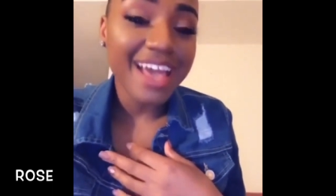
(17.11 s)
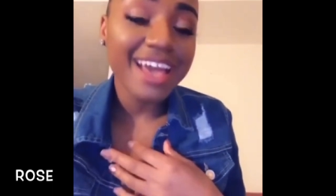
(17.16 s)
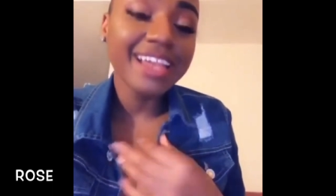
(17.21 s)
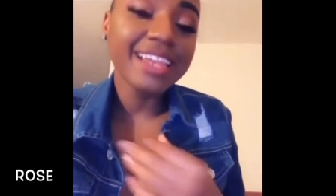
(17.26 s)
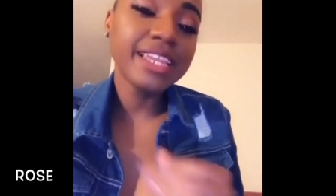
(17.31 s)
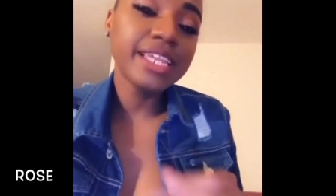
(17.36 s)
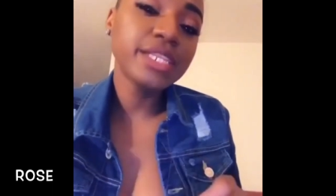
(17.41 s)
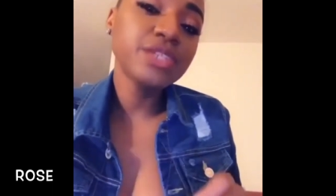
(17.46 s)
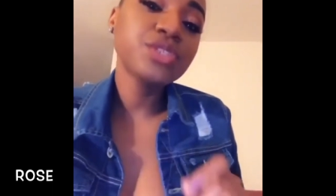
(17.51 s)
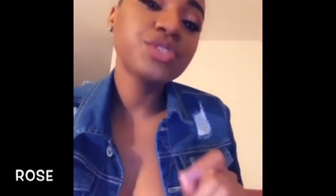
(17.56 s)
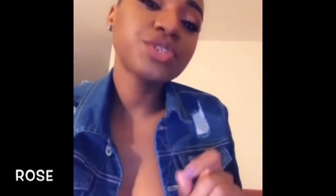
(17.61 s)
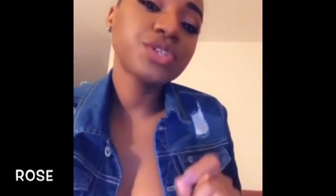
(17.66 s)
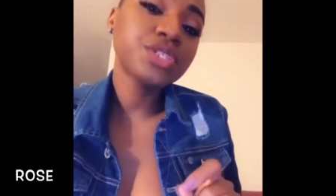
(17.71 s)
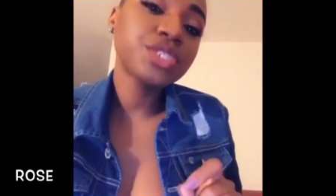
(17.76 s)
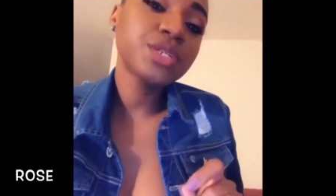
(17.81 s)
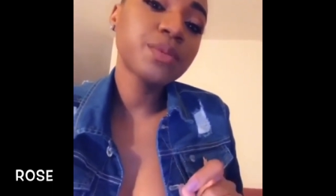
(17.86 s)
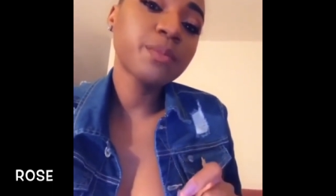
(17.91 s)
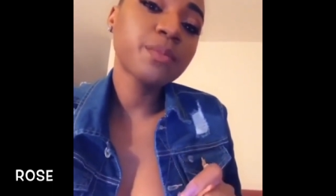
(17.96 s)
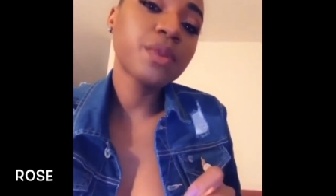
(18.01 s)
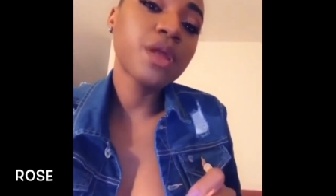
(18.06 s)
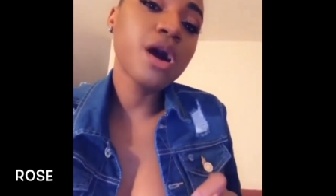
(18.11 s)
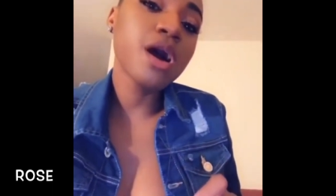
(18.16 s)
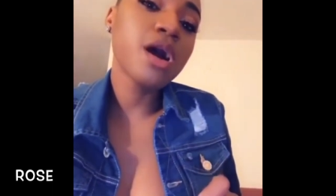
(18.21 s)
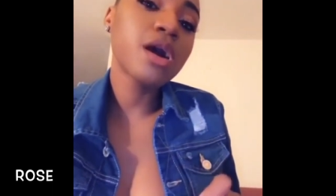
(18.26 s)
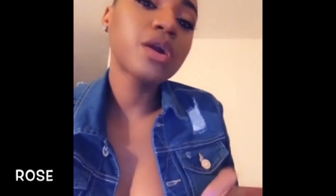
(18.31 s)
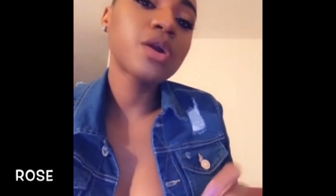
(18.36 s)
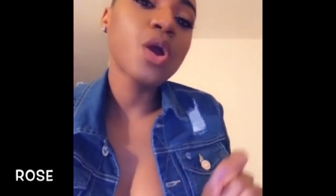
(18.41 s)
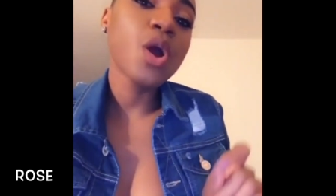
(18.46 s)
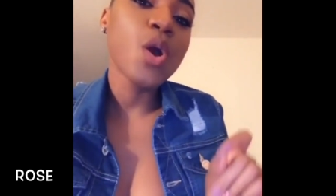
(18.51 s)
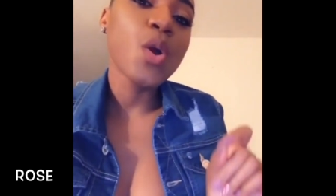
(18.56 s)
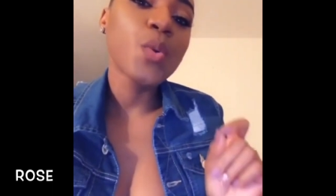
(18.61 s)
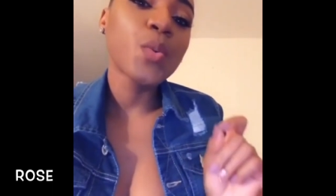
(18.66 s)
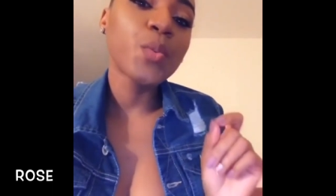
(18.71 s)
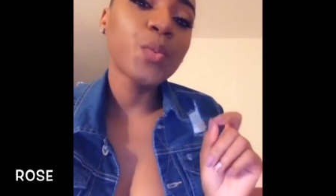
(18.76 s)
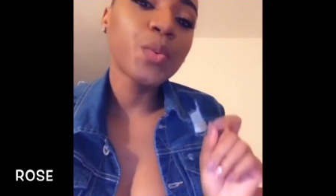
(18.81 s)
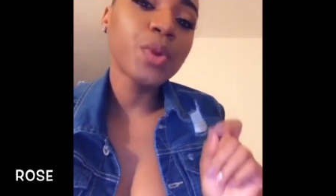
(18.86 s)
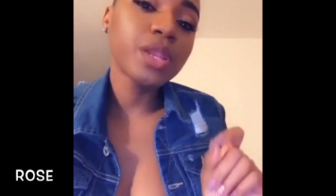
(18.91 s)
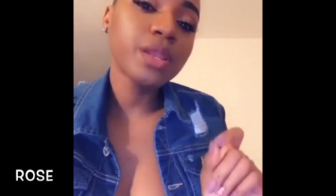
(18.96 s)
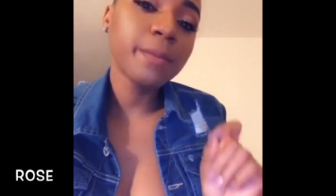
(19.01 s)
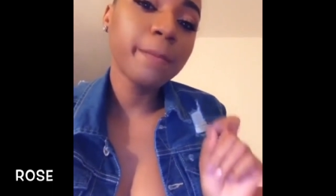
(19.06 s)
Lady Sergine Blog
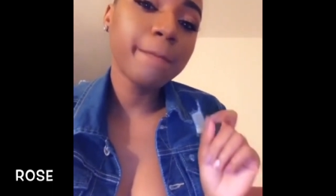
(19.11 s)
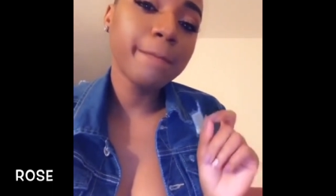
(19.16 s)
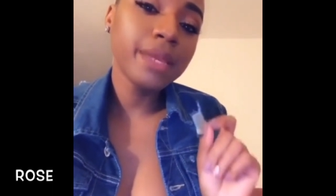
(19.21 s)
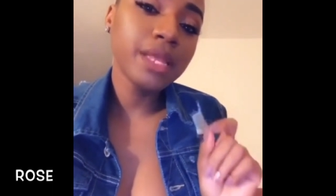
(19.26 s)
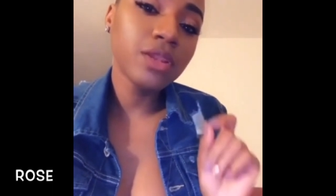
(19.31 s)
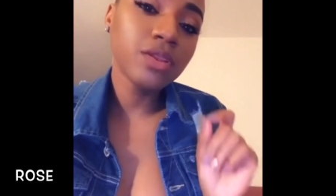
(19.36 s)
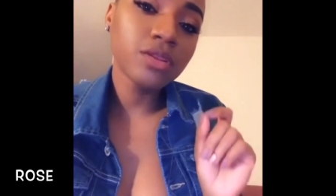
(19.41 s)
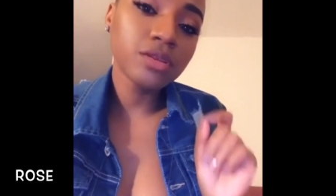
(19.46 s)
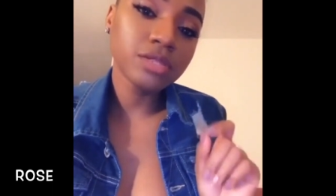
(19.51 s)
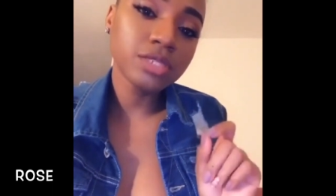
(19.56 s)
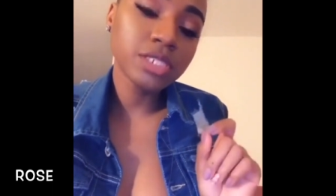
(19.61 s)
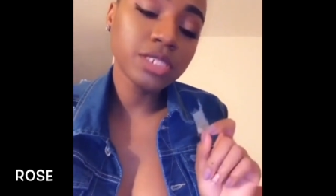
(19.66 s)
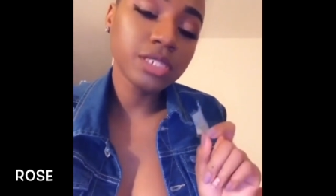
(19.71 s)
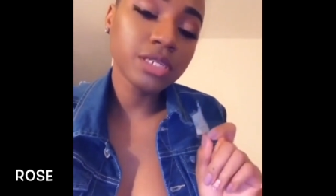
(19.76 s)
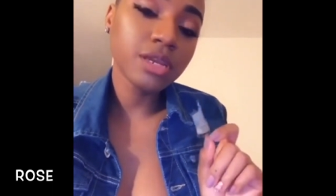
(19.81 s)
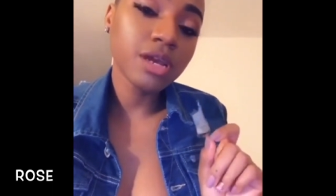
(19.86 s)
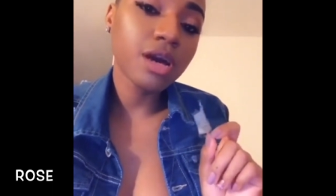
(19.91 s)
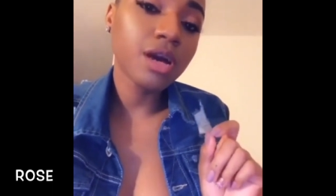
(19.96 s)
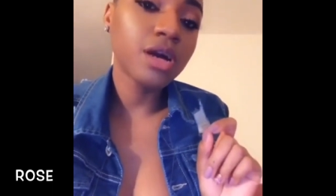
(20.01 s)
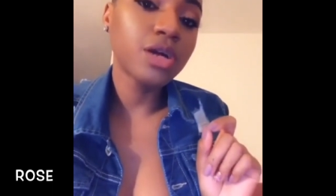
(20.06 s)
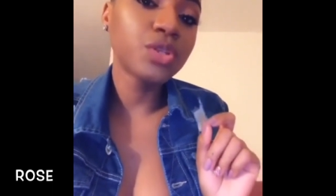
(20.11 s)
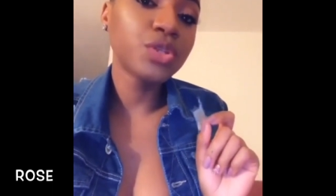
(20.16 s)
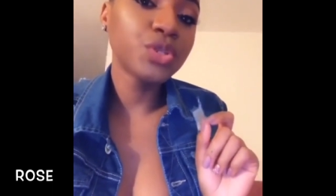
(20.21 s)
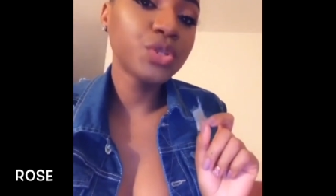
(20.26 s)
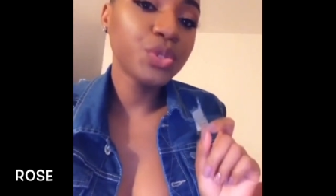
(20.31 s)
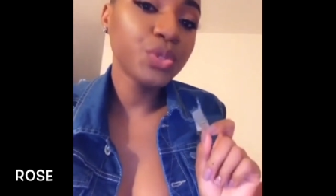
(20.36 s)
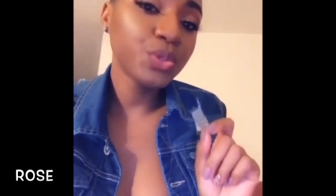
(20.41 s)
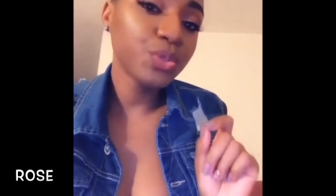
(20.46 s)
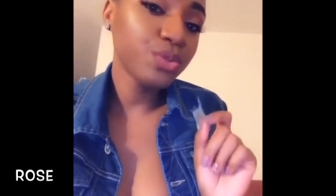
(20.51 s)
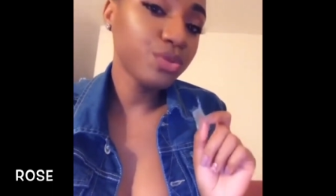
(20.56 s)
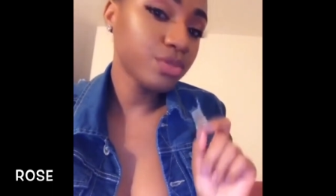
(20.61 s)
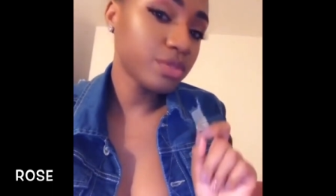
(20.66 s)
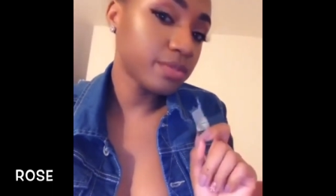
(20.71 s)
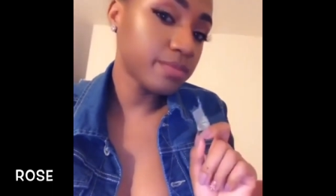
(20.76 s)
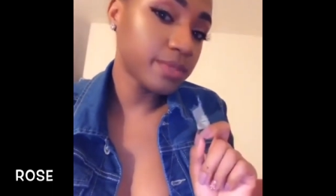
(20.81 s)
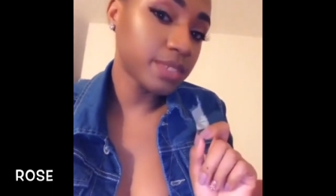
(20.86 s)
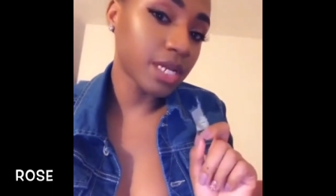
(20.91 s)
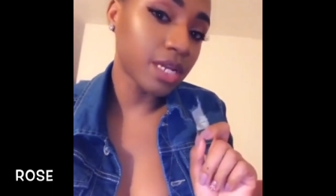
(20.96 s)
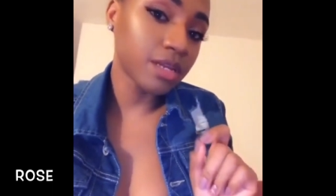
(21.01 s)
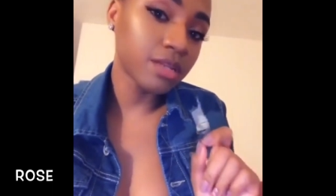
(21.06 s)
will be launching a new YouTube
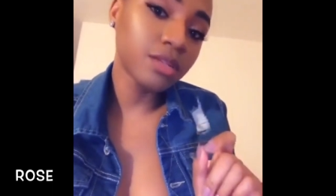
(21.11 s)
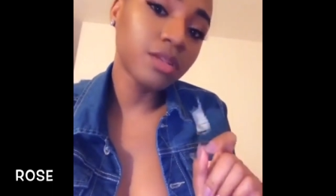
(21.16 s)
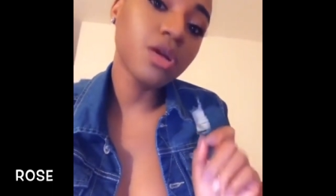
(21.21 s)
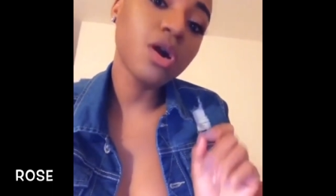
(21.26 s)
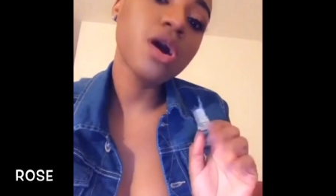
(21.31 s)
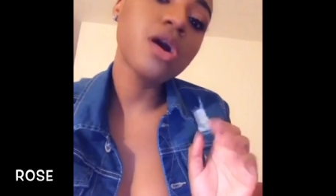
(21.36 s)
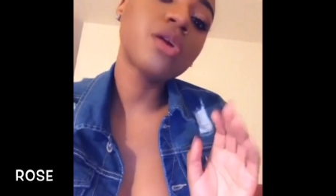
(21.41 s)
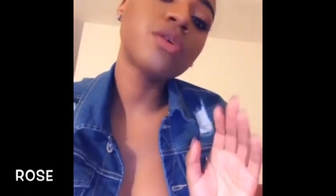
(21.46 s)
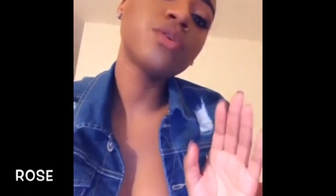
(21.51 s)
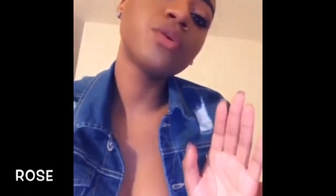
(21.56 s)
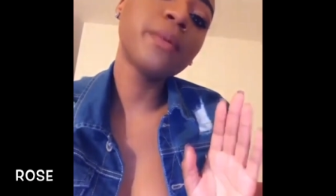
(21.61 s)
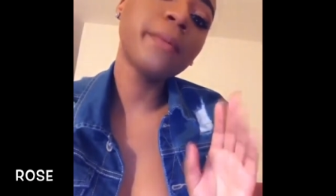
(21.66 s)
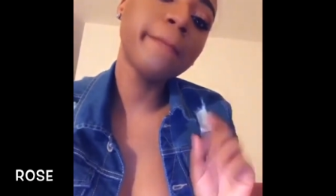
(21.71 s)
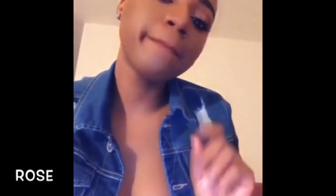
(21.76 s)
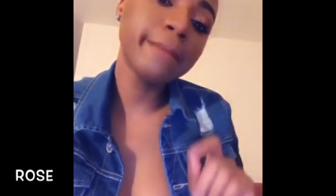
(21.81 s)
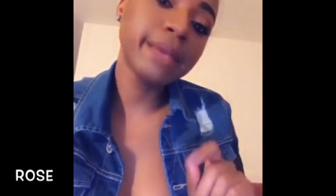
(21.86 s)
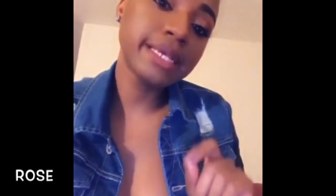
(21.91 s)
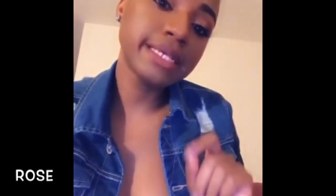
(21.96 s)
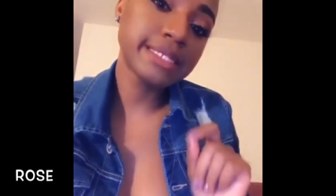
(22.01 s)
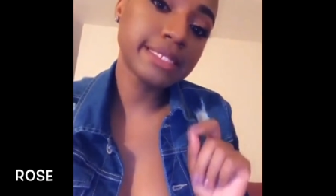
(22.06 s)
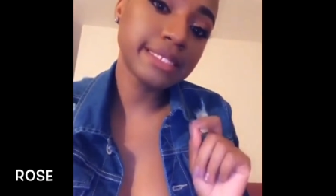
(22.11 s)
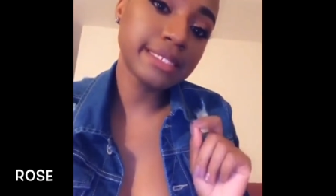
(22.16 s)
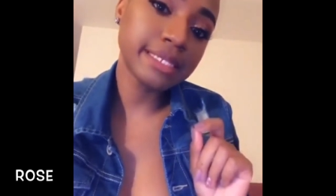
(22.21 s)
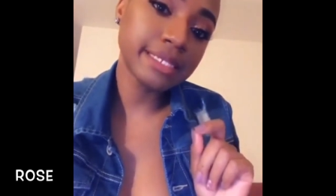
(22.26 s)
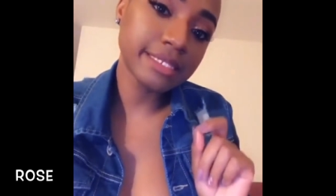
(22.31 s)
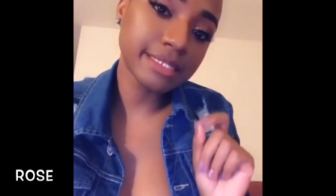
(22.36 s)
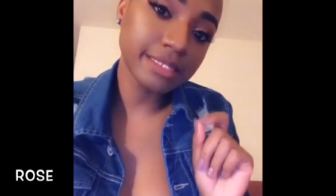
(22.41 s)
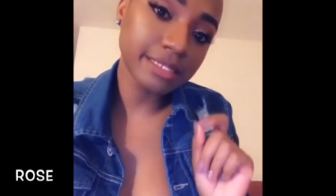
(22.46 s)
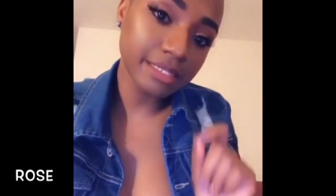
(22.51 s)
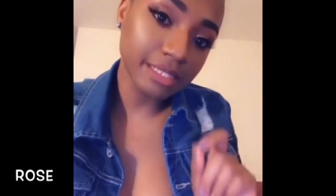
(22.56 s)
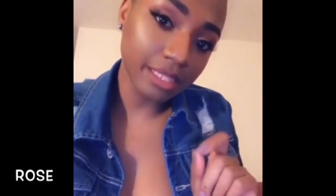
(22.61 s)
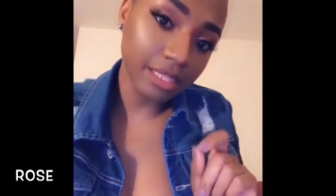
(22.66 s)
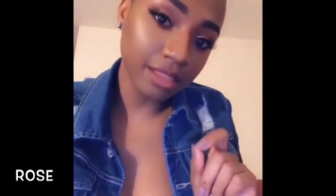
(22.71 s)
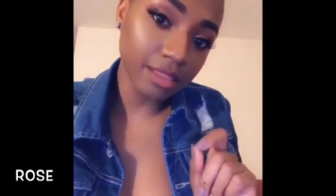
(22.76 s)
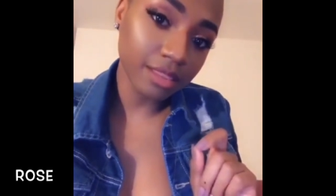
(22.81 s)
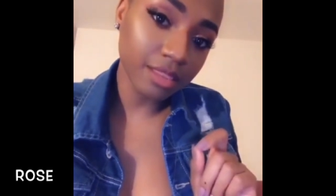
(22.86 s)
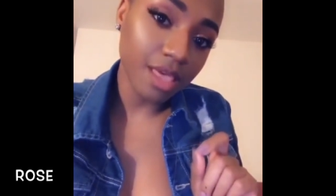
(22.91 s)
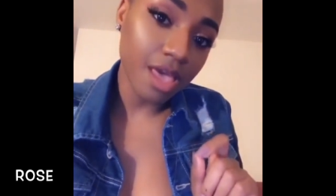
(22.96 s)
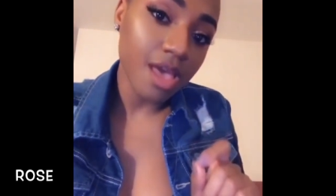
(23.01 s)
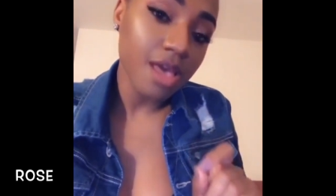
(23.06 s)
channel on May 16th.